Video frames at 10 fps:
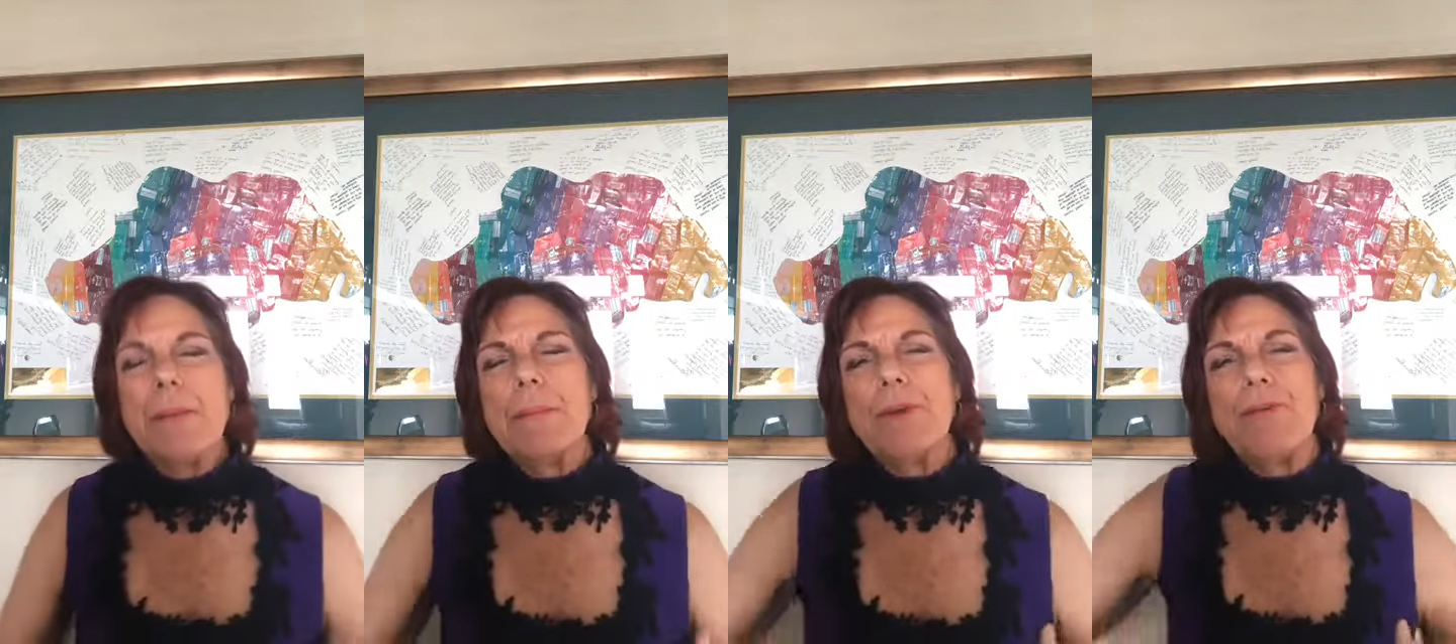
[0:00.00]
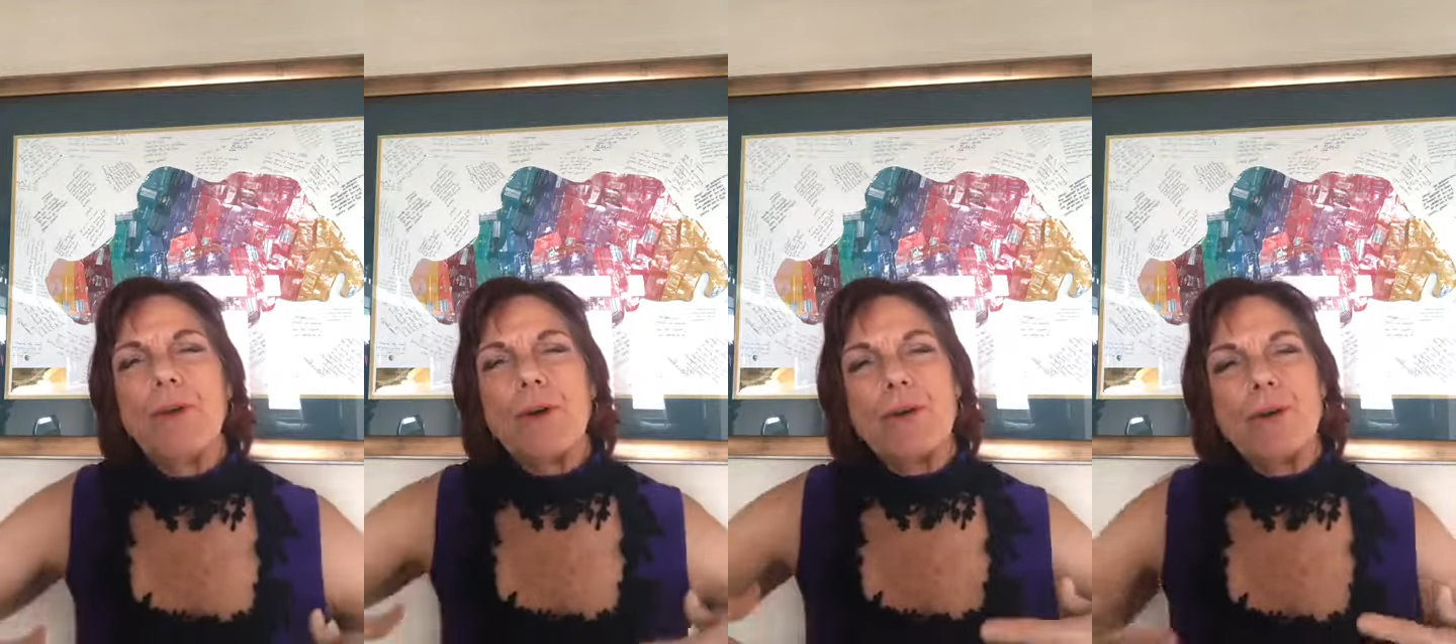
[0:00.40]
but
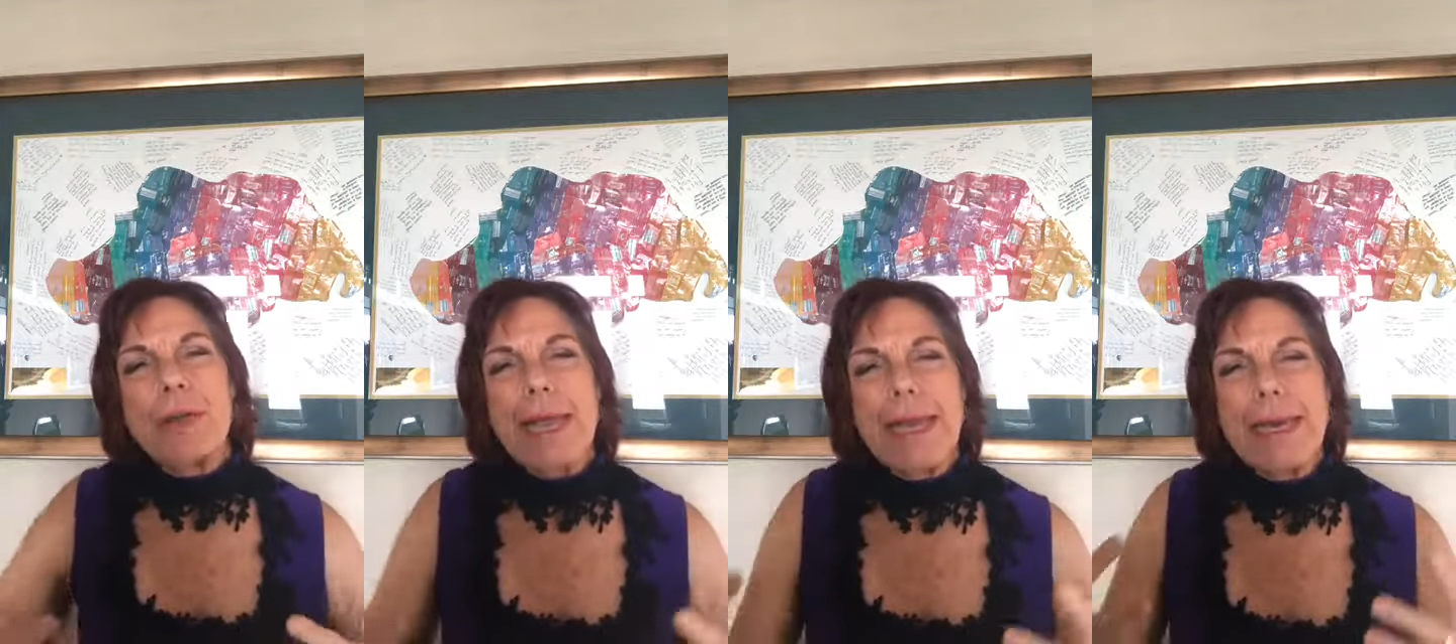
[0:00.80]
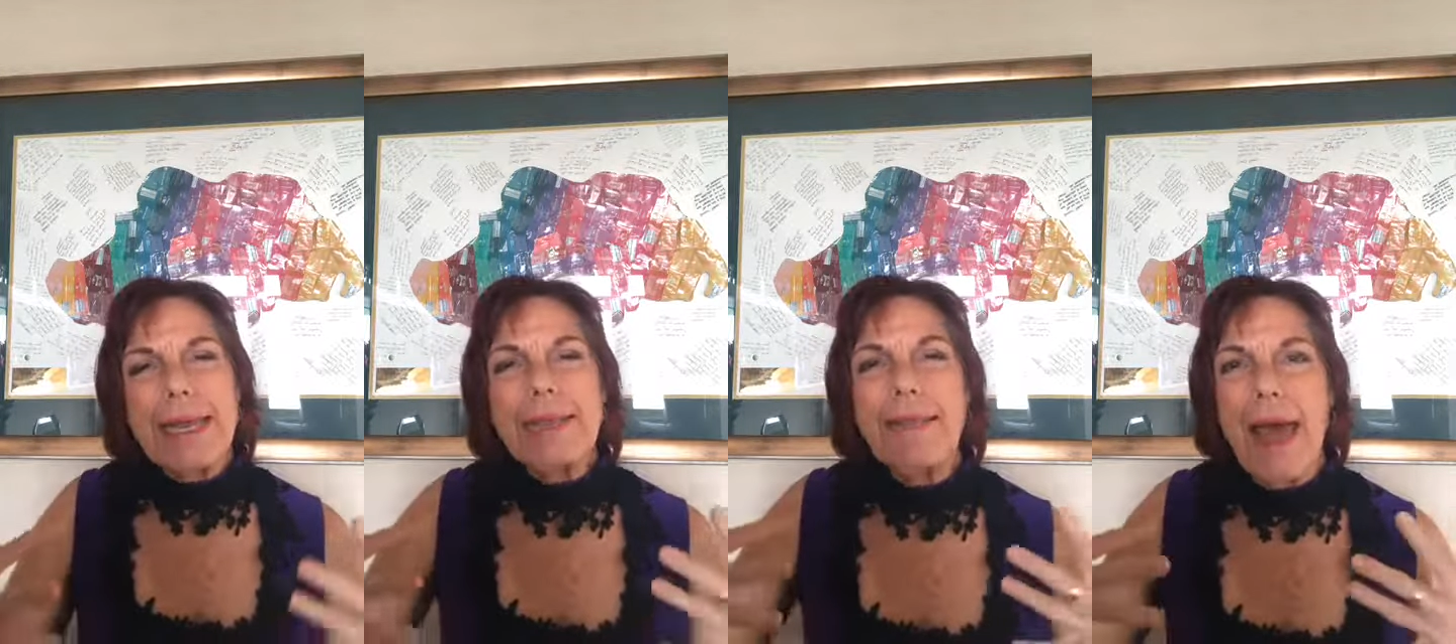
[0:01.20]
for
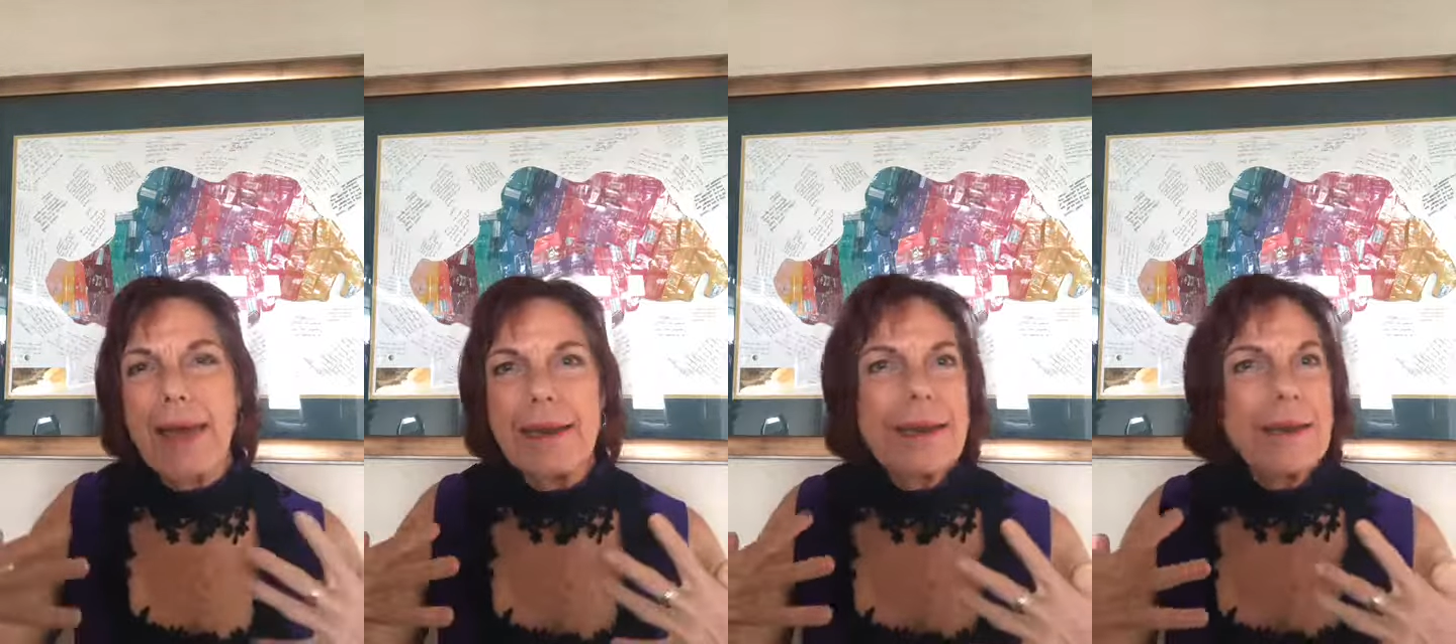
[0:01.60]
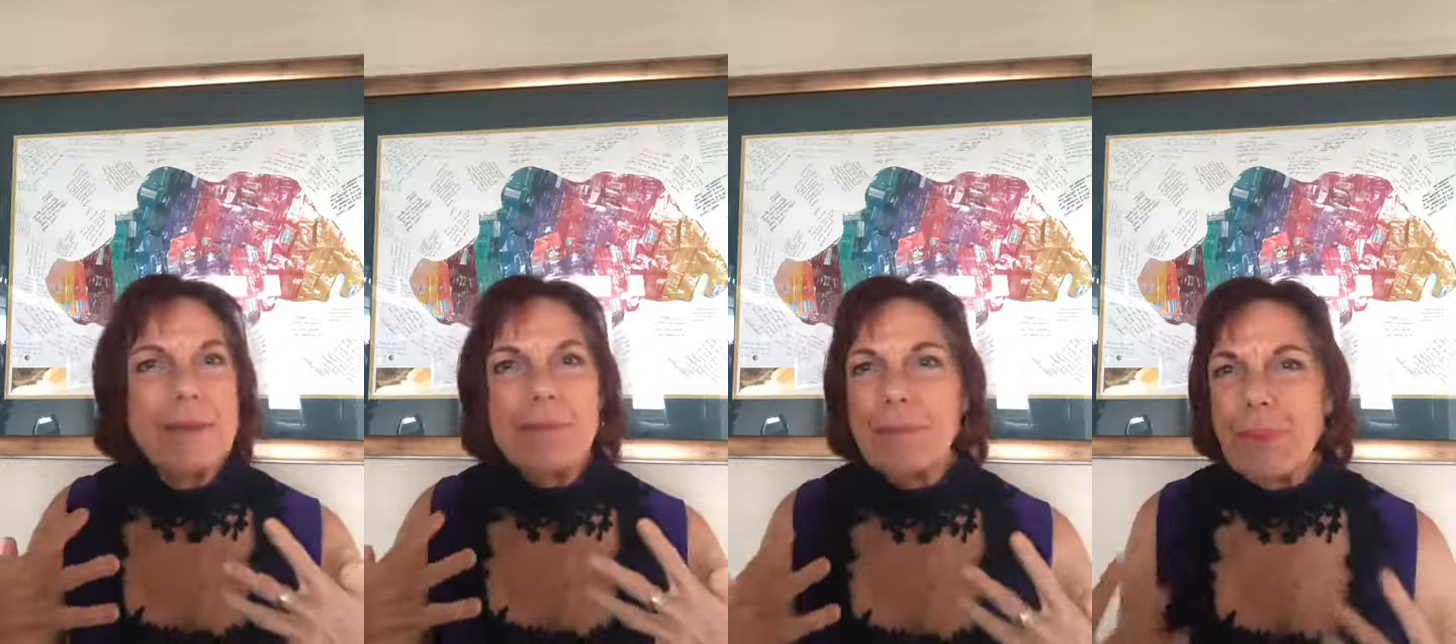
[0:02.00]
creating that
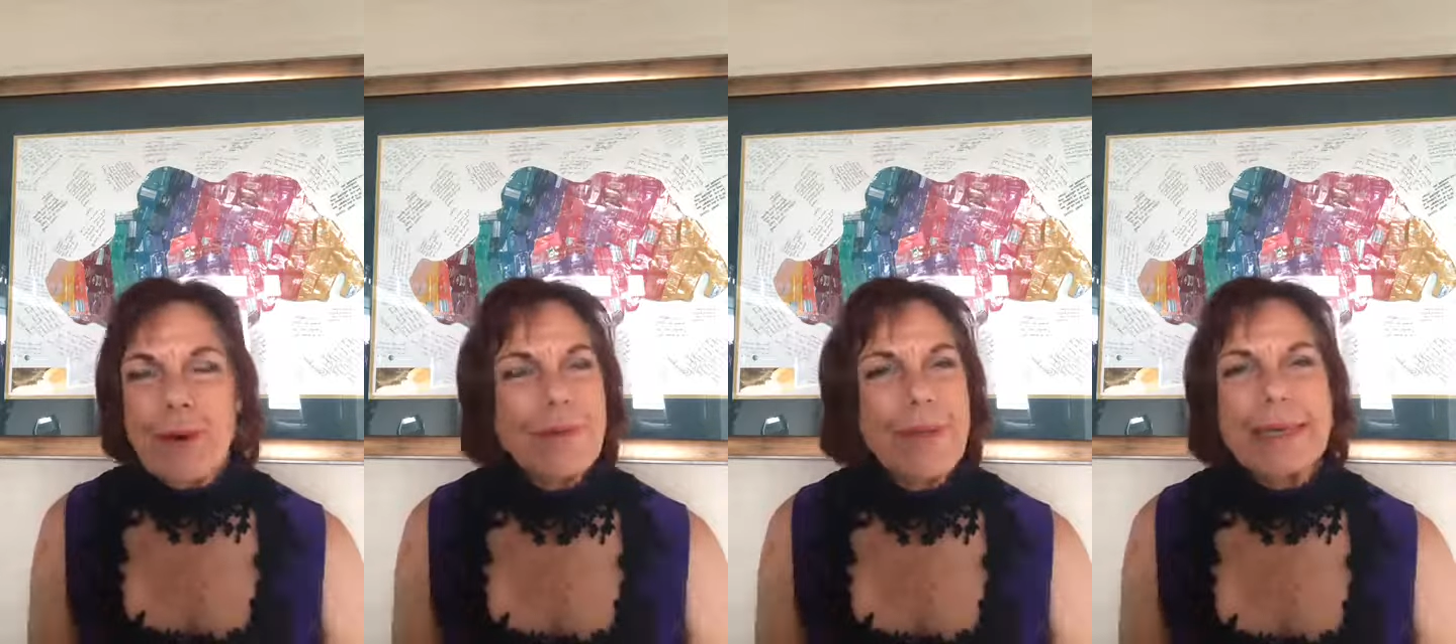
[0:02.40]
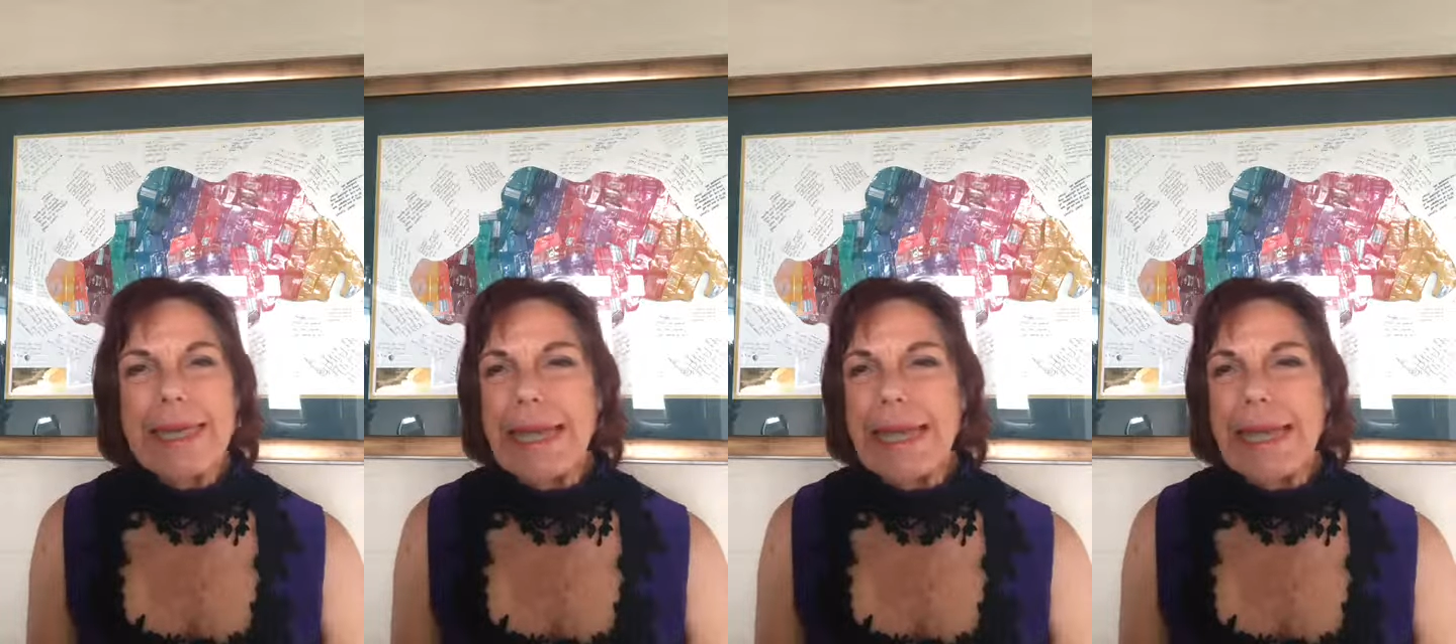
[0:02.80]
perfect